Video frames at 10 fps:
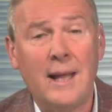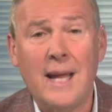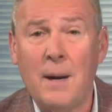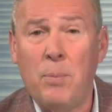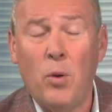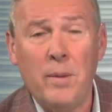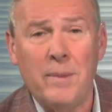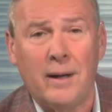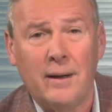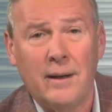And that
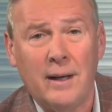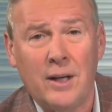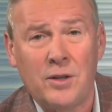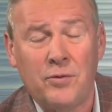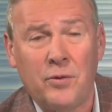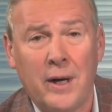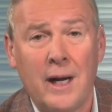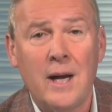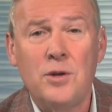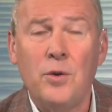appointment is
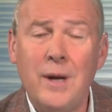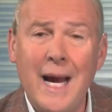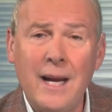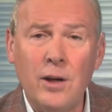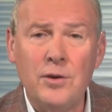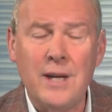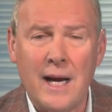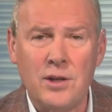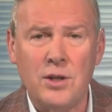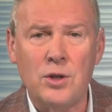free. To get your
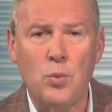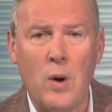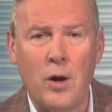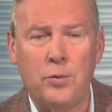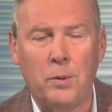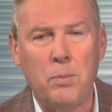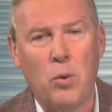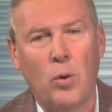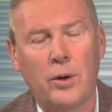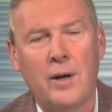Texas Wealth
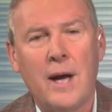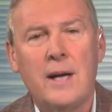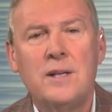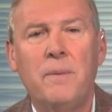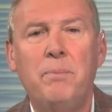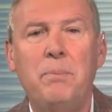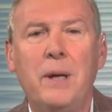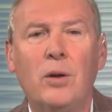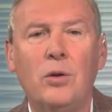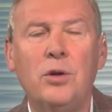Report to
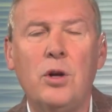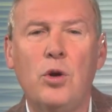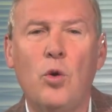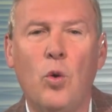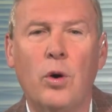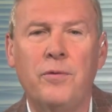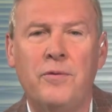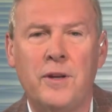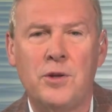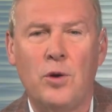build your
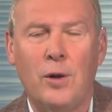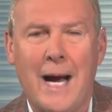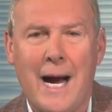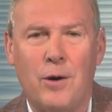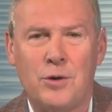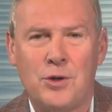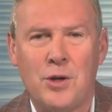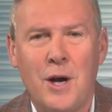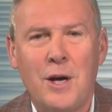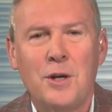fiscal
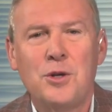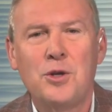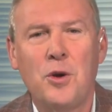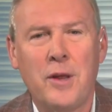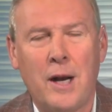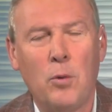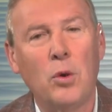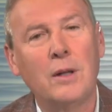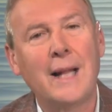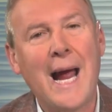house so that it will